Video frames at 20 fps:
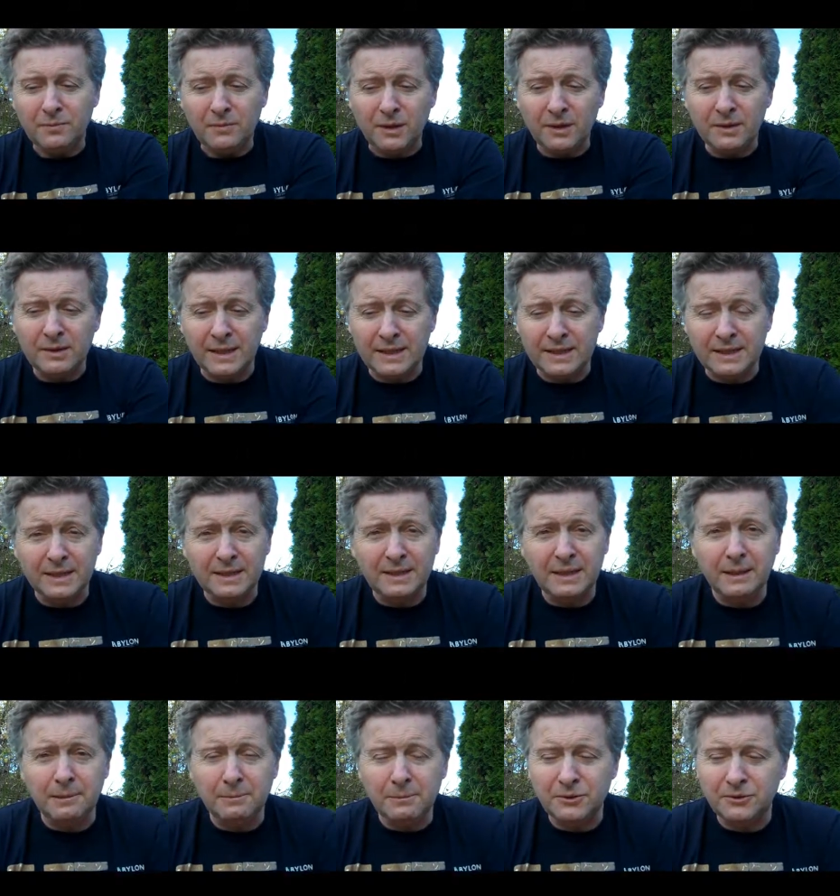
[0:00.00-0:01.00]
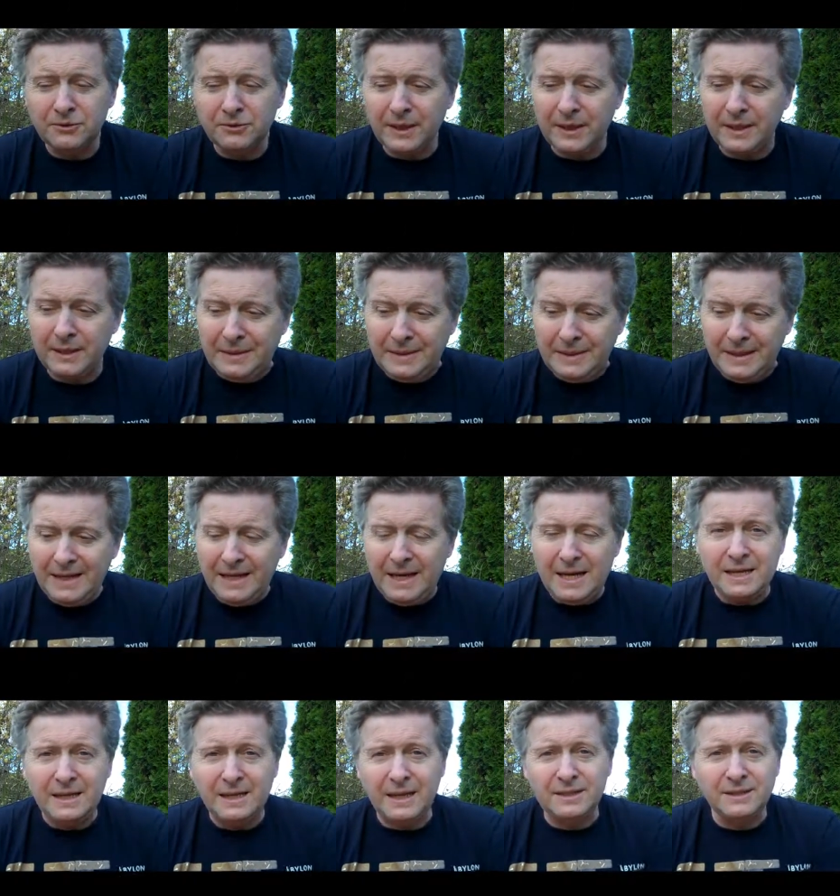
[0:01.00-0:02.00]
So that's idea number three.
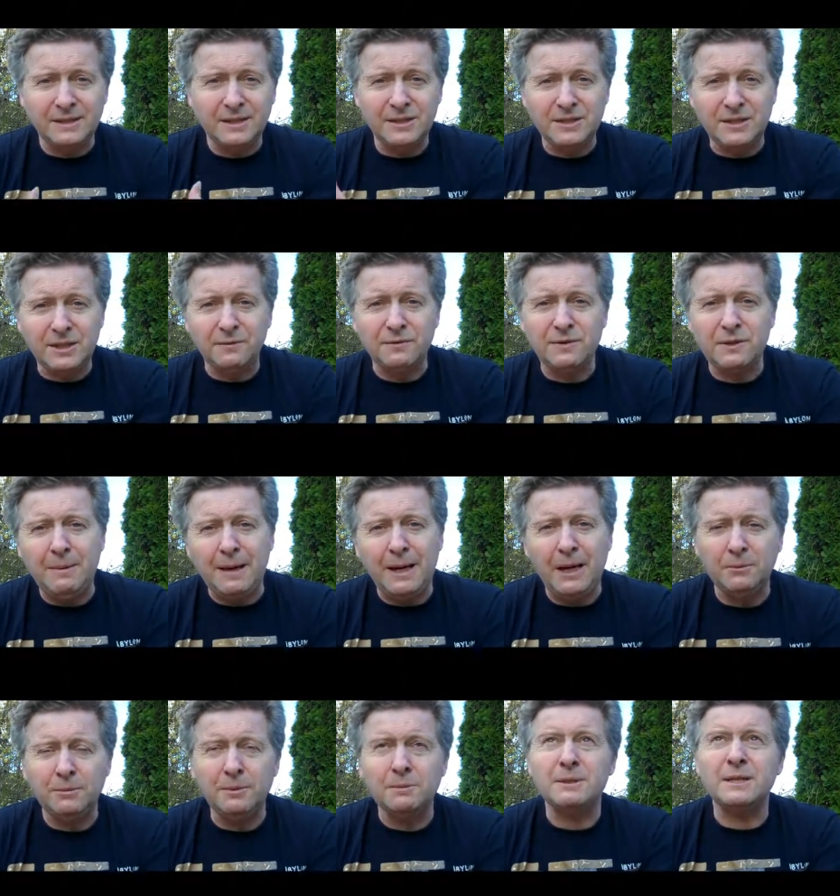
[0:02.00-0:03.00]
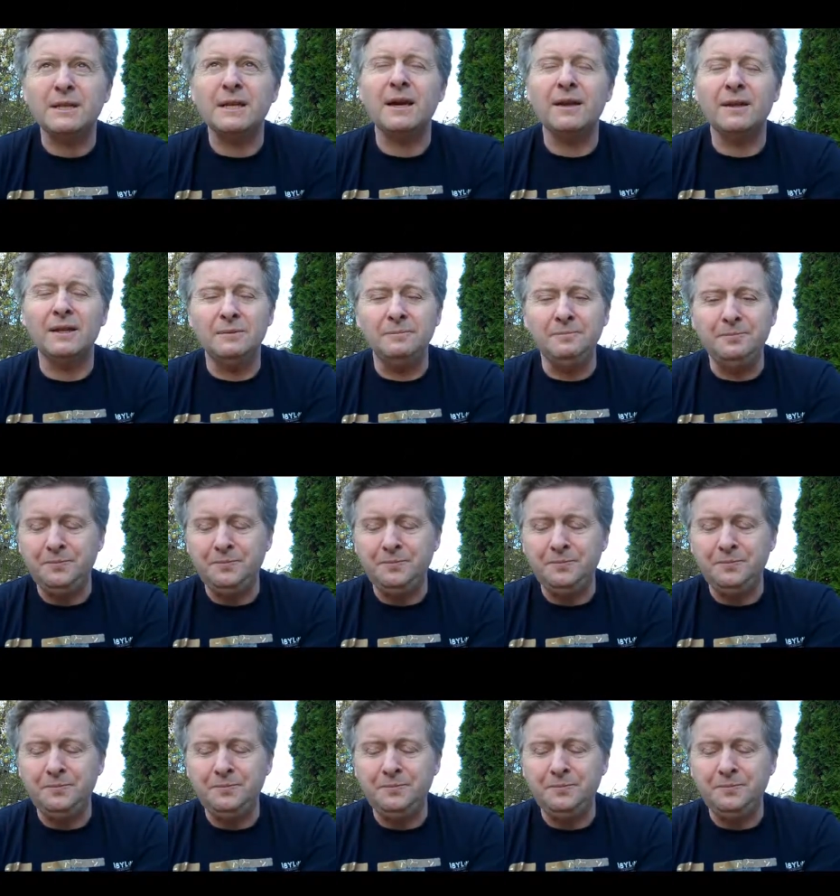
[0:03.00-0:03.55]
Get yourself some albums together.